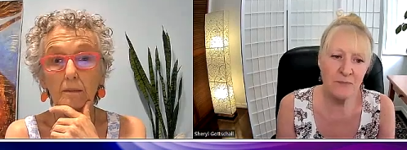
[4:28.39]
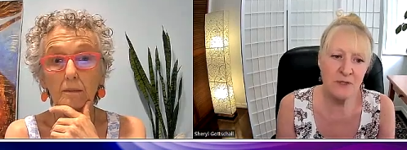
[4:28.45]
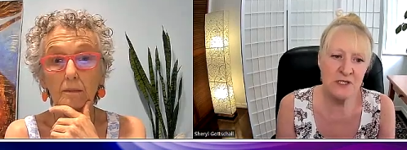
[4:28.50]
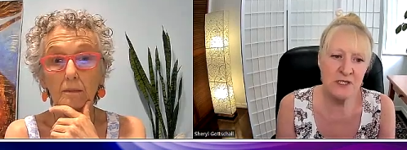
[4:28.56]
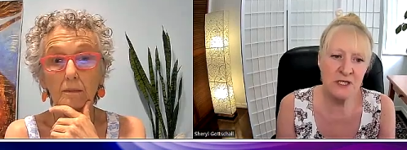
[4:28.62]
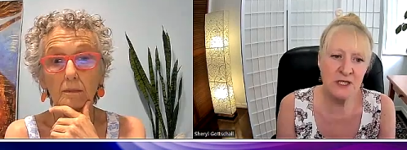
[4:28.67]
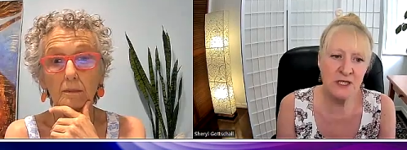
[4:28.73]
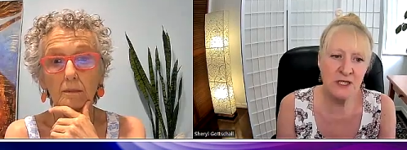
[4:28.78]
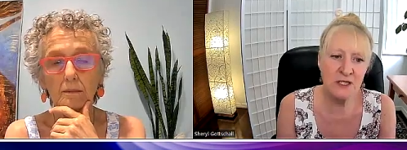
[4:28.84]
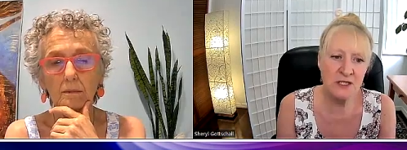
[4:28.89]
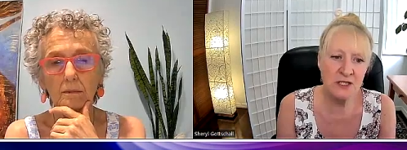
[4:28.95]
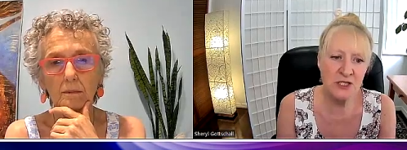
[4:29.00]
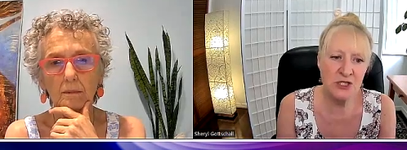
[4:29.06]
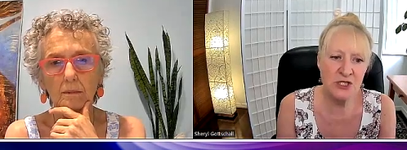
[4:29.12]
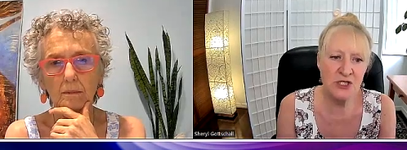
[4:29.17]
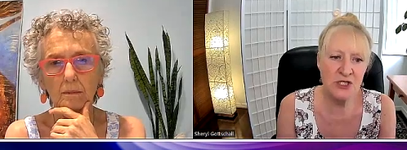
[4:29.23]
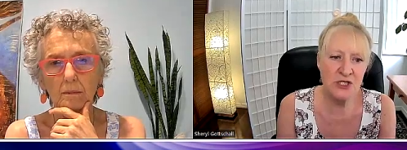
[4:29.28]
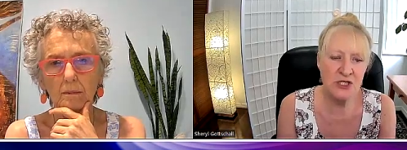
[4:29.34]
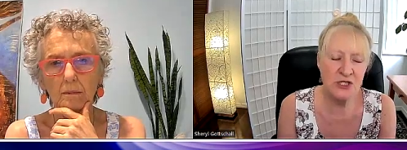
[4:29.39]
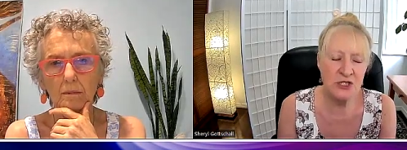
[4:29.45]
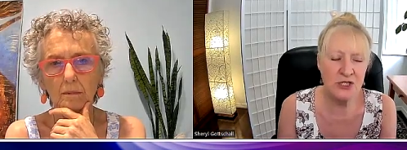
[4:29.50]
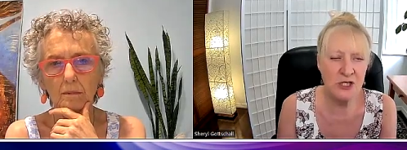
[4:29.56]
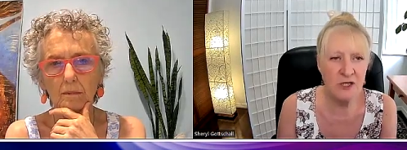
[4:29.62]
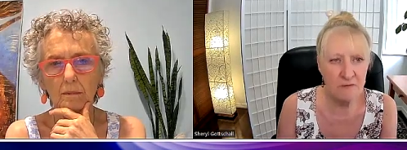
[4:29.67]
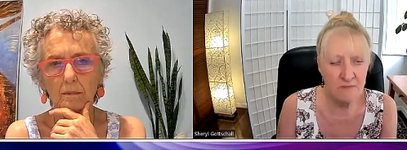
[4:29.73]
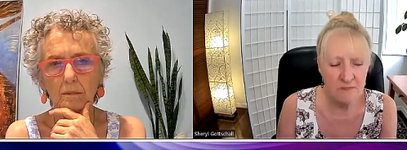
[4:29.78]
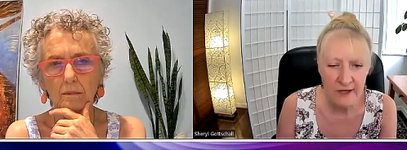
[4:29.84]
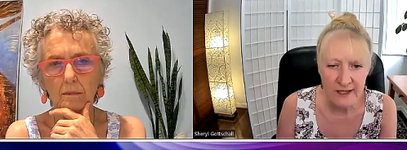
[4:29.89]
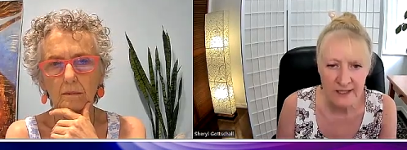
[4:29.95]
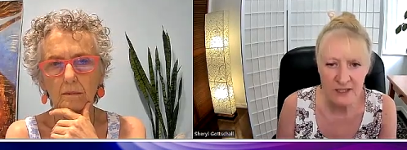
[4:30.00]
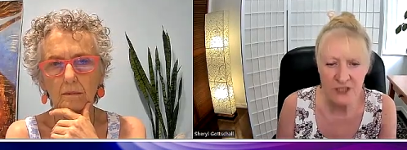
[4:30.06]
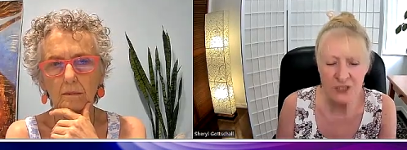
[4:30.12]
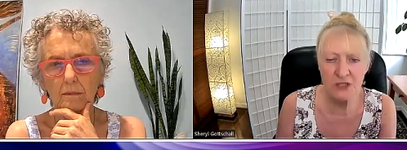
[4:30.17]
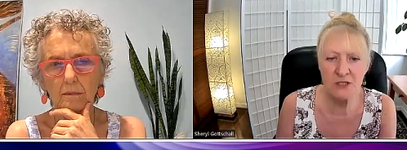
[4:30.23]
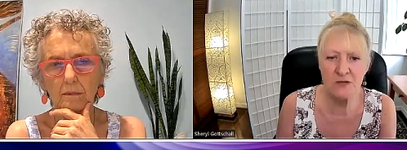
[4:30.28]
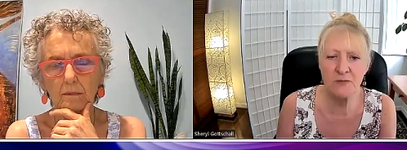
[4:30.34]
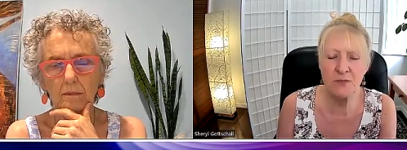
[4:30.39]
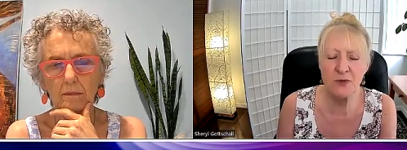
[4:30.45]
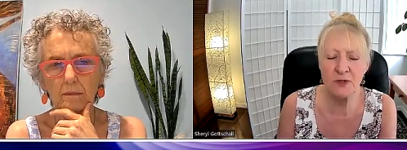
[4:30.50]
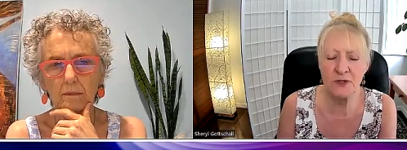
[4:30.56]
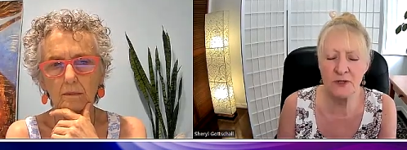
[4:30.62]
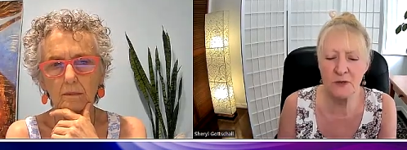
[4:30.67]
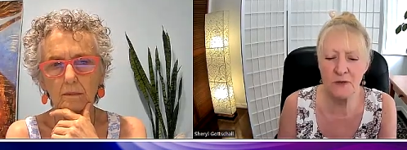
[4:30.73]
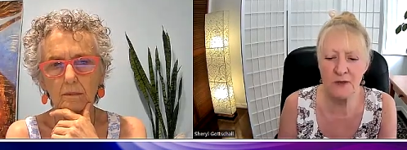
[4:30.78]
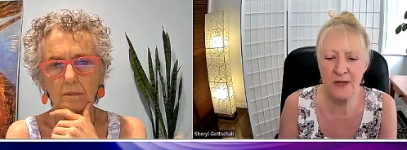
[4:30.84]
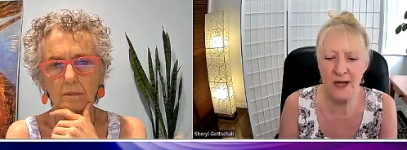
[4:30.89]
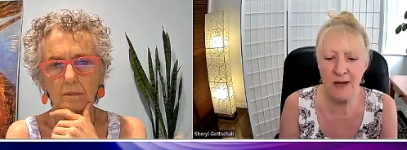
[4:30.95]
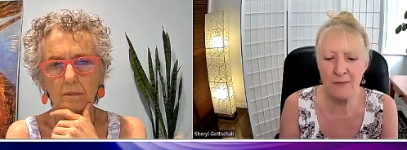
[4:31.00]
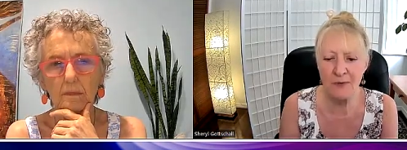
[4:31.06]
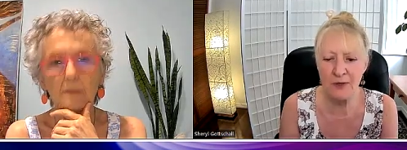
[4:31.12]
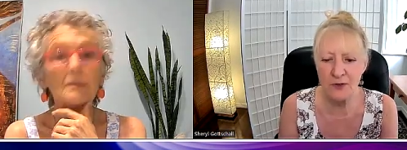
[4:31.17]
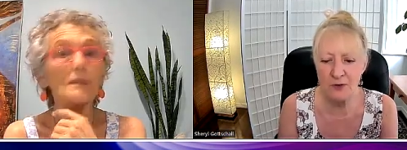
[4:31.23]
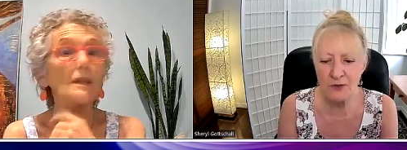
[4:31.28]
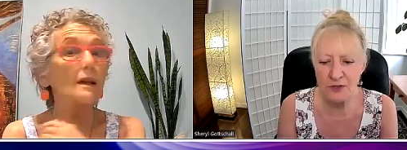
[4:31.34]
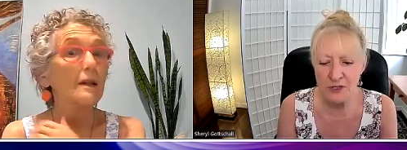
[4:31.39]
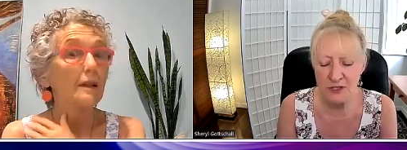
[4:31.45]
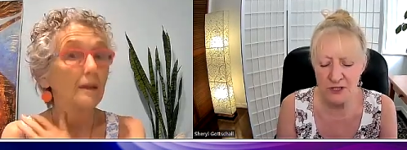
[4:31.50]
Speaker 1: particular generation, Pluto and Capricorn